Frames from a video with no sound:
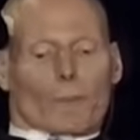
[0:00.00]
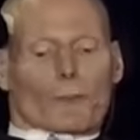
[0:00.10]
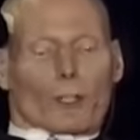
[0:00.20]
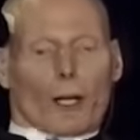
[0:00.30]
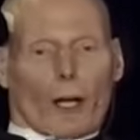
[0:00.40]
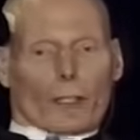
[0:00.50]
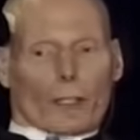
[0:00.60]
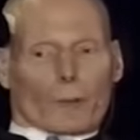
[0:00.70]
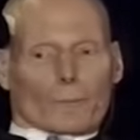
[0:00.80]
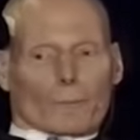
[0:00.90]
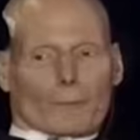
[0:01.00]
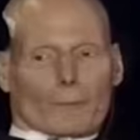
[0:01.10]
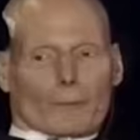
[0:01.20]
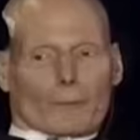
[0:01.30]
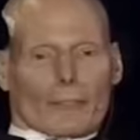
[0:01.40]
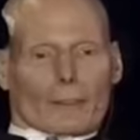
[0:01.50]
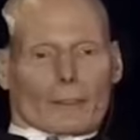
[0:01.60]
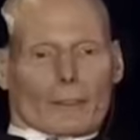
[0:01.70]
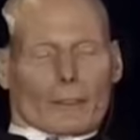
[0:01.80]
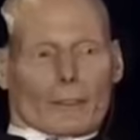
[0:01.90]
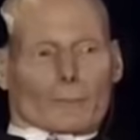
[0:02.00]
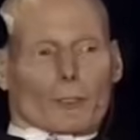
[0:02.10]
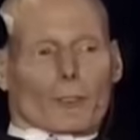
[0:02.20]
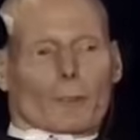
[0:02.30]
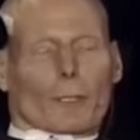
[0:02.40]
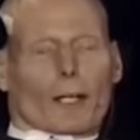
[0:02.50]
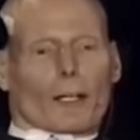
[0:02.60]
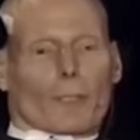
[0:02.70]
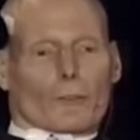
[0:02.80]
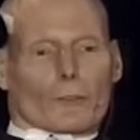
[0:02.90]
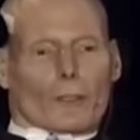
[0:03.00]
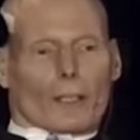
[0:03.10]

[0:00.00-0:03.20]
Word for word: Chicago, and I'm sure it applies